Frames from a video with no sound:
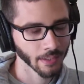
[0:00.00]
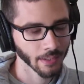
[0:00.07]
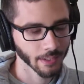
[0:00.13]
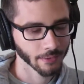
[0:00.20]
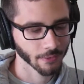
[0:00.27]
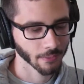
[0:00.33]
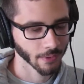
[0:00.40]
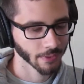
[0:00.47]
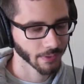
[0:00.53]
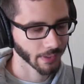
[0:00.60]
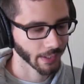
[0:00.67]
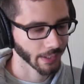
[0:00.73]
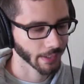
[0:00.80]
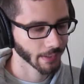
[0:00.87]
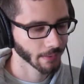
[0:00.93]
is going to
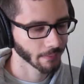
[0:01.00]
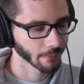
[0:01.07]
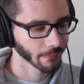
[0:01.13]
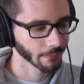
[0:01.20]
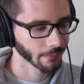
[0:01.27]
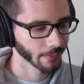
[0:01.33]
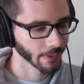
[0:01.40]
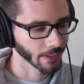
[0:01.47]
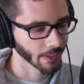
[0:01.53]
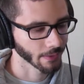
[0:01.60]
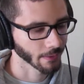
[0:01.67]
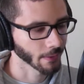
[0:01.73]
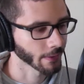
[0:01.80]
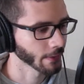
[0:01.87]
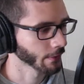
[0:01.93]
have an
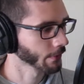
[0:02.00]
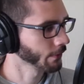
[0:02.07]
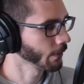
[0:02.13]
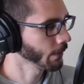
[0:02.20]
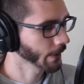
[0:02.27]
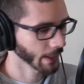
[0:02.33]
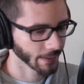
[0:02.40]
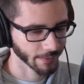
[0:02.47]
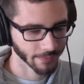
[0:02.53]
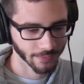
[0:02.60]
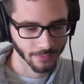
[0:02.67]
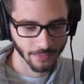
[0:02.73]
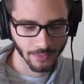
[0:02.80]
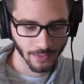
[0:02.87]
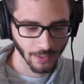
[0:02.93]
artist showcase
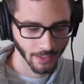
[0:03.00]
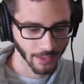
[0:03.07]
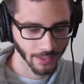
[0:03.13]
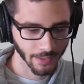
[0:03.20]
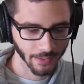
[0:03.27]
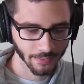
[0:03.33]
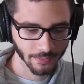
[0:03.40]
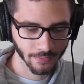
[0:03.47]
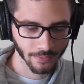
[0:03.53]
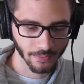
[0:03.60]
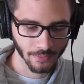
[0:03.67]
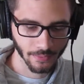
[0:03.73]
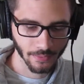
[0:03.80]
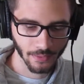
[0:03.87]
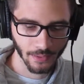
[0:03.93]

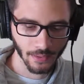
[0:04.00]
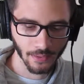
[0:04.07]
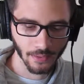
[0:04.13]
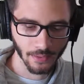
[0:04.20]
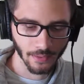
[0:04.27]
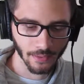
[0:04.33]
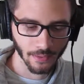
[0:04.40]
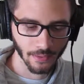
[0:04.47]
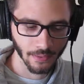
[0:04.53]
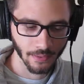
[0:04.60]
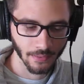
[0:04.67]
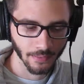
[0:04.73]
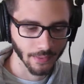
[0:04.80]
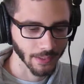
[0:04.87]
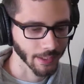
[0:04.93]
at
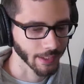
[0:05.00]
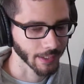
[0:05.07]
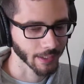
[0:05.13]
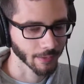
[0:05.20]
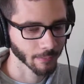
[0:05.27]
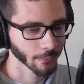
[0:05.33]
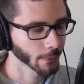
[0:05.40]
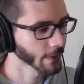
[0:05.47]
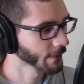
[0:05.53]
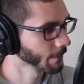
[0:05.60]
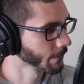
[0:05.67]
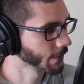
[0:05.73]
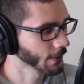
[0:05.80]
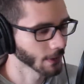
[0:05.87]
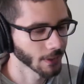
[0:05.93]
the Prism
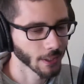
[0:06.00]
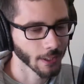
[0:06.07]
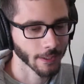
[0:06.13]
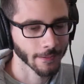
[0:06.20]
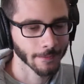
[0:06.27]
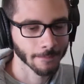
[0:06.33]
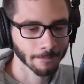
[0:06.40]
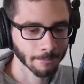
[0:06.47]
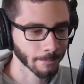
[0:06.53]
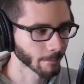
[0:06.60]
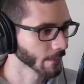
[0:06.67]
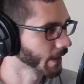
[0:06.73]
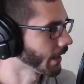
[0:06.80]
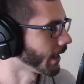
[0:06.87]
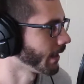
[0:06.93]
Salon.
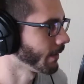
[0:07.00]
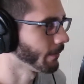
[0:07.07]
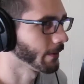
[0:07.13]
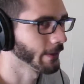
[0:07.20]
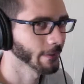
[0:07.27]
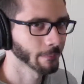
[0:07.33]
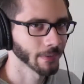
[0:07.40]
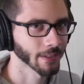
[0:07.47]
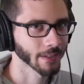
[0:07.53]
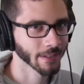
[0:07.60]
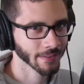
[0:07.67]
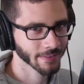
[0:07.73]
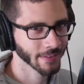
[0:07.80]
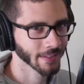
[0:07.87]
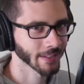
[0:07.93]
And if you give me a
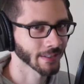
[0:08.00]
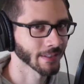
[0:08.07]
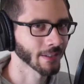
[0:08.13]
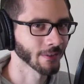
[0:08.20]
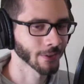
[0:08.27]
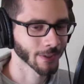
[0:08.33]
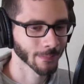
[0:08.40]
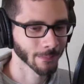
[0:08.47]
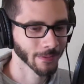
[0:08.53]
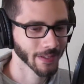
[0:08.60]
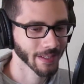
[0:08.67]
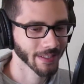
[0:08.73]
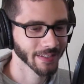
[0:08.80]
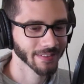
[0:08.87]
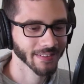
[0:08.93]
hot second, I'll look up where
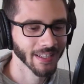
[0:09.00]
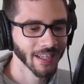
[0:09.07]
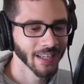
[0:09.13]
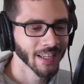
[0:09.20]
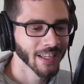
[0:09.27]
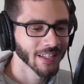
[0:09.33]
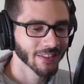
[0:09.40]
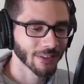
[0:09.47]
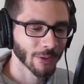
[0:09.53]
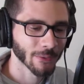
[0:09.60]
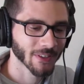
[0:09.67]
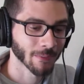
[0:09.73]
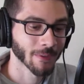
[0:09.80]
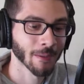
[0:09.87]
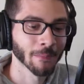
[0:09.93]
that is. So
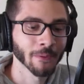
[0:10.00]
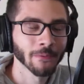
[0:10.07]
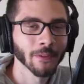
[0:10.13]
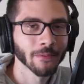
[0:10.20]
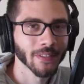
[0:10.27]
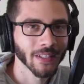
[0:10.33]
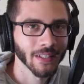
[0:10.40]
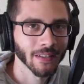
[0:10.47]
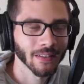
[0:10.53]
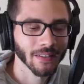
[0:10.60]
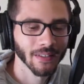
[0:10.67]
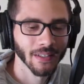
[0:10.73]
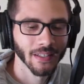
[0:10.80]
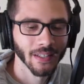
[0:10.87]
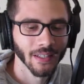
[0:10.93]
September 15th,
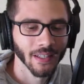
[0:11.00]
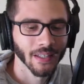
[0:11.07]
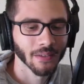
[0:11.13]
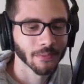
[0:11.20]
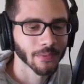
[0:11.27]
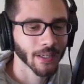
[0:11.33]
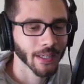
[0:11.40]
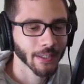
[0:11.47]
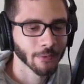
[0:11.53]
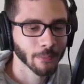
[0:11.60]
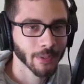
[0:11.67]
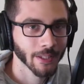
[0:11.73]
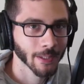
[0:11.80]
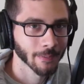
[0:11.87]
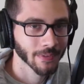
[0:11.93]
5
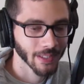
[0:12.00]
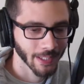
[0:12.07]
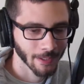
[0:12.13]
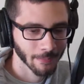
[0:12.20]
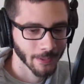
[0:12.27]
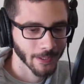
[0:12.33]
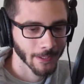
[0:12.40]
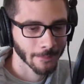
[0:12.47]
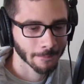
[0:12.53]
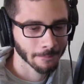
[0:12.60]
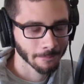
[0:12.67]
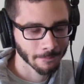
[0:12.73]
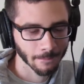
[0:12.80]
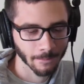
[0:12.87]
p.m. to 8 p.m.,